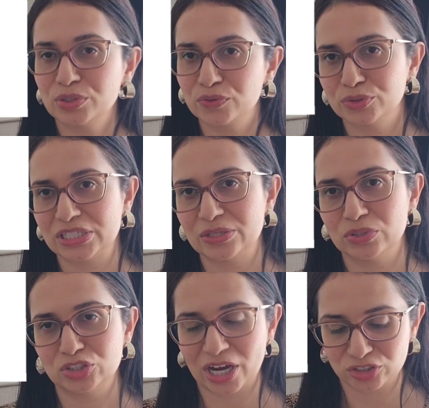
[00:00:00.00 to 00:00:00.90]
of a routine
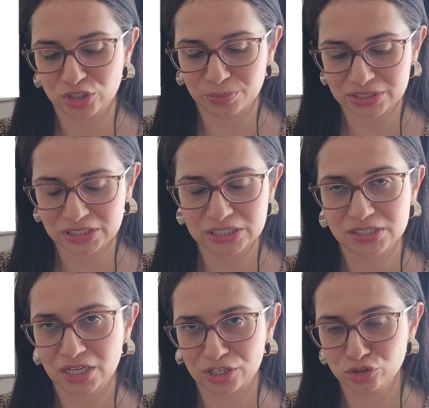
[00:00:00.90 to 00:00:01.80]
with ChatGPT's
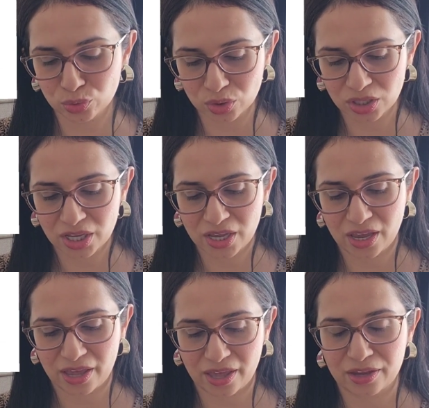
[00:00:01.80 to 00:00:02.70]
schedule
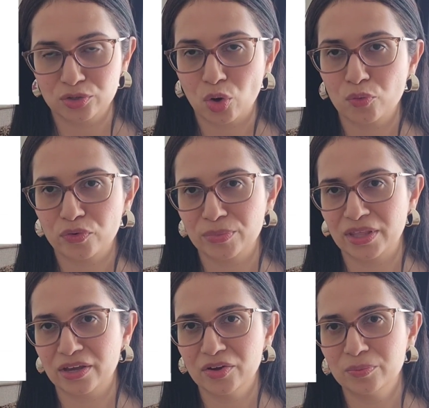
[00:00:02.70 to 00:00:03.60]
and go from
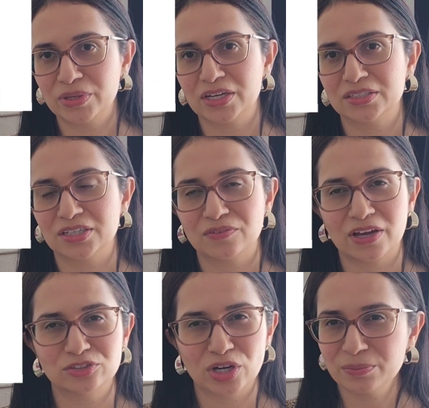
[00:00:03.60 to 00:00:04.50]
there, because if
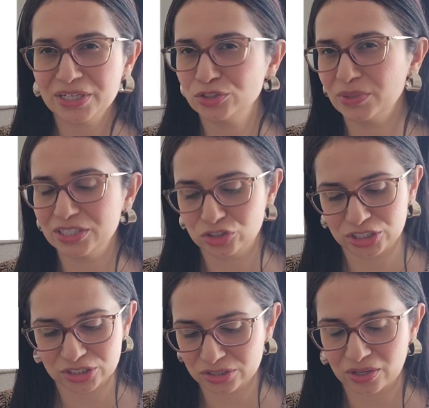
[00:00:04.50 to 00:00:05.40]
I try to make too many
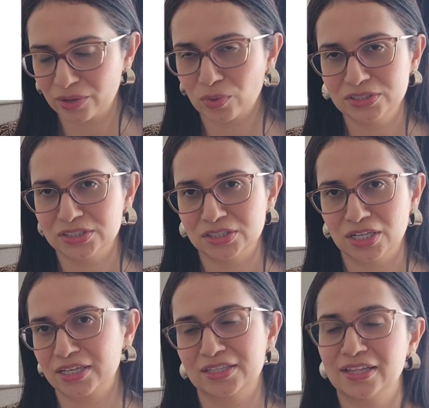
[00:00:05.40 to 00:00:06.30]
changes all at once,
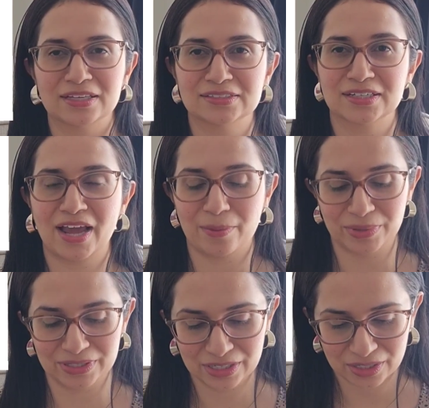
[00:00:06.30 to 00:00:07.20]
like nothing's going to
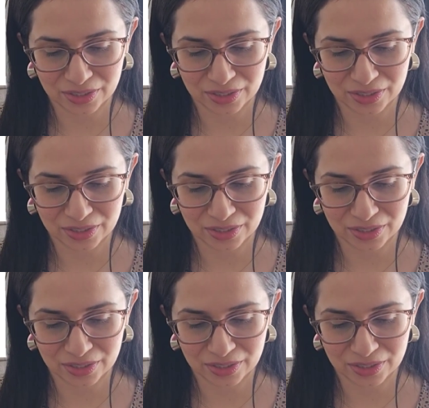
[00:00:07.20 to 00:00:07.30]
happen.